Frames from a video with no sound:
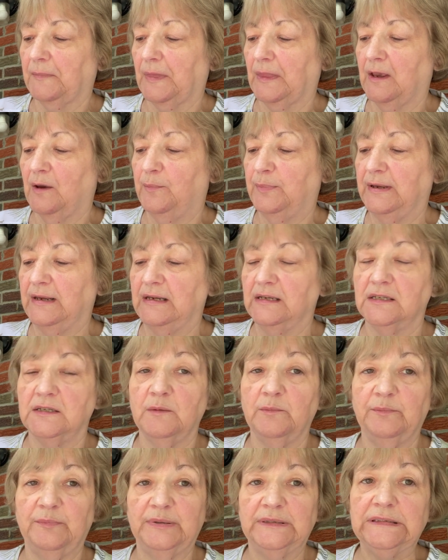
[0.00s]
a piece.
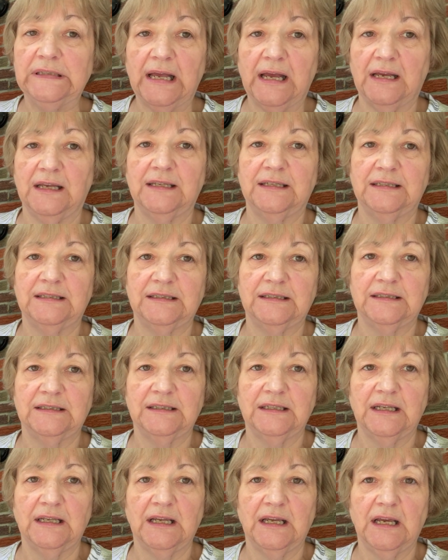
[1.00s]
Plus
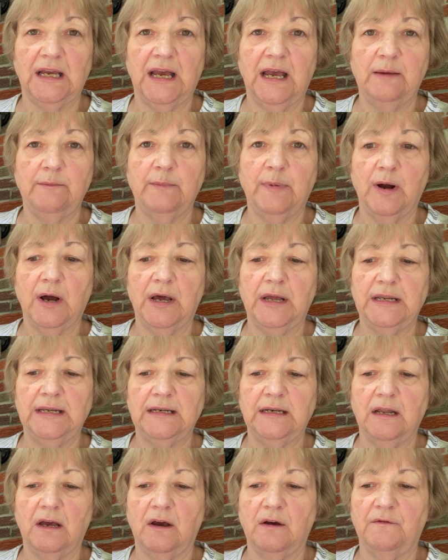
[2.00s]
I bought
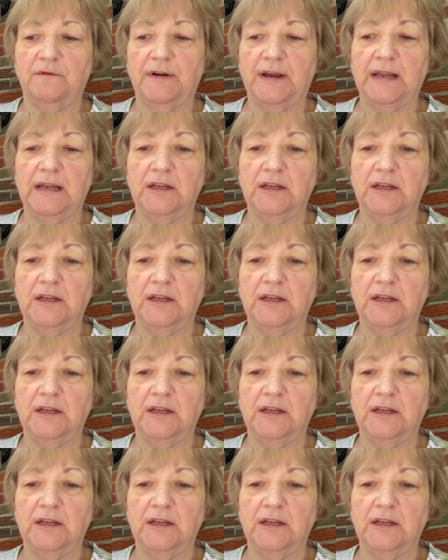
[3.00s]
enough.